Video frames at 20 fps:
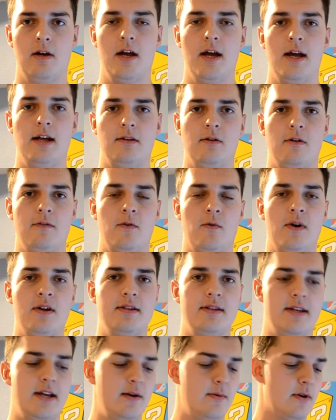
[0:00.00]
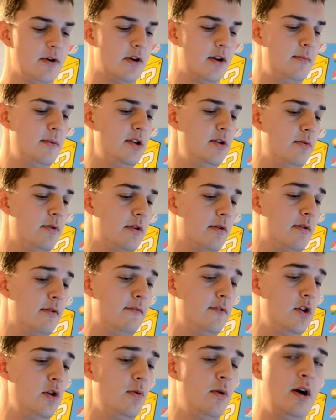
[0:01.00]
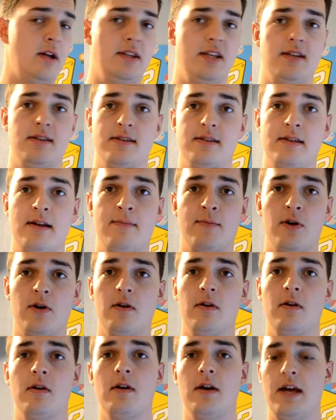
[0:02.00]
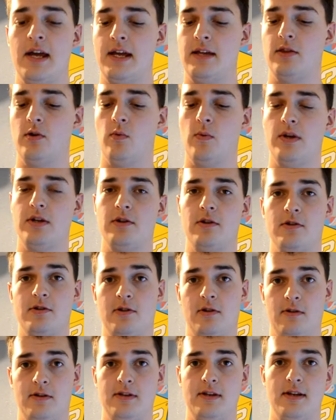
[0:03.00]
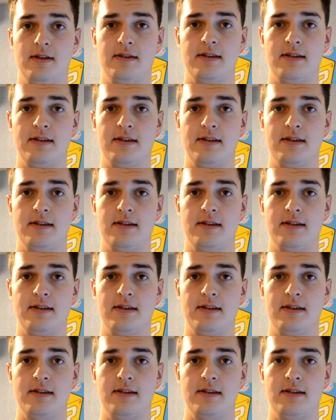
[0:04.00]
Hello everyone, today we're going to be doing a review on the summer and the winter solstice.